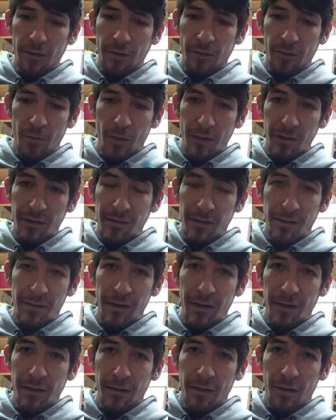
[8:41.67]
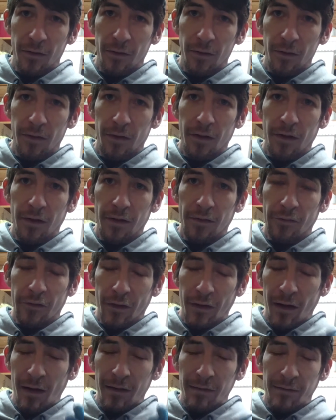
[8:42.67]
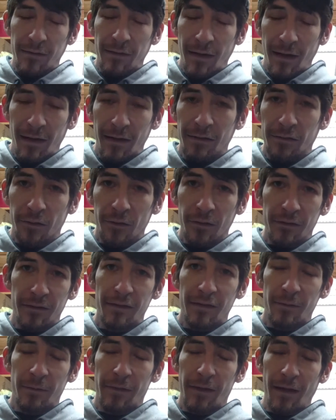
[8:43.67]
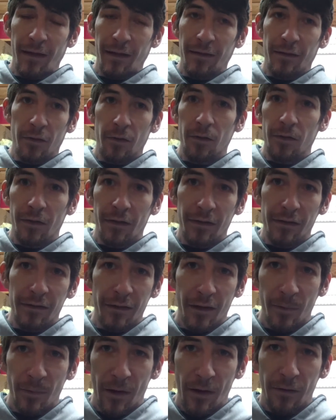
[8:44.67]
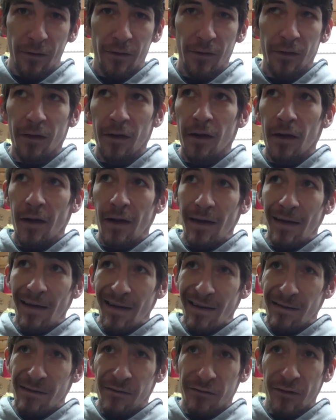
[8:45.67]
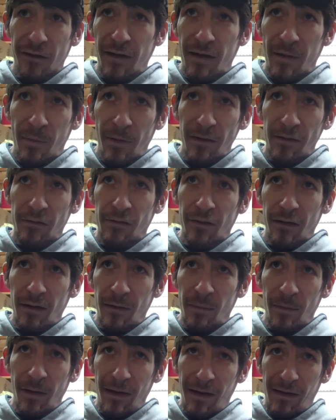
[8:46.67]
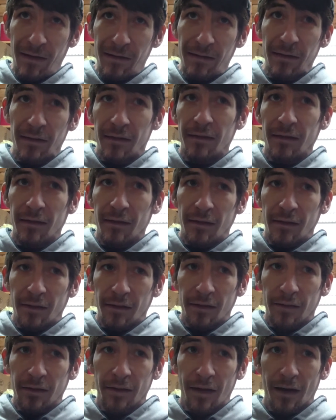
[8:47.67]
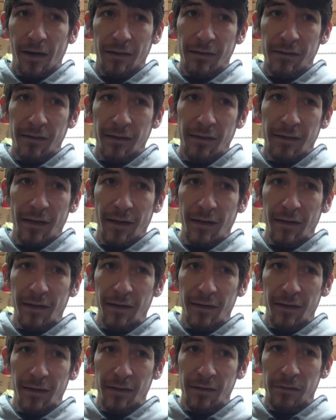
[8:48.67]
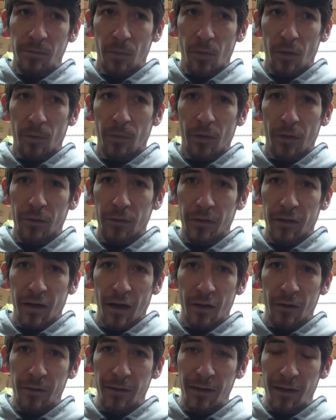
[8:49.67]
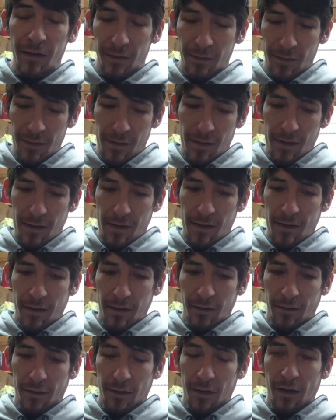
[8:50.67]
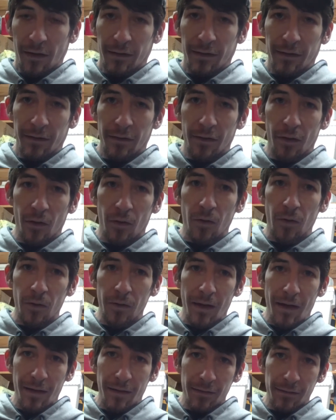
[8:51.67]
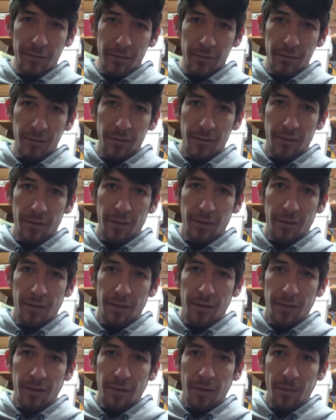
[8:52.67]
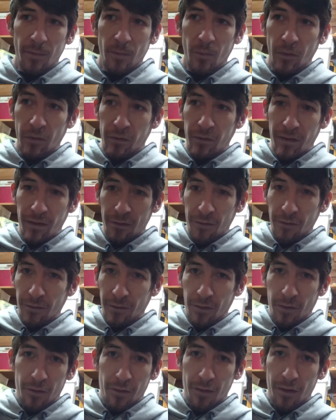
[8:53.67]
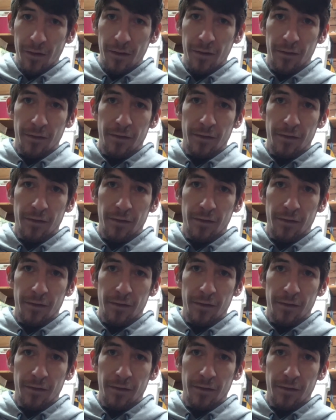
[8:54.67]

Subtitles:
Run synthetic oil. For God's sakes, run synthetic oil in a turbo. Extreme heat. Non-synthetic is more prone to coking and clogging oil lines. When you kill the car,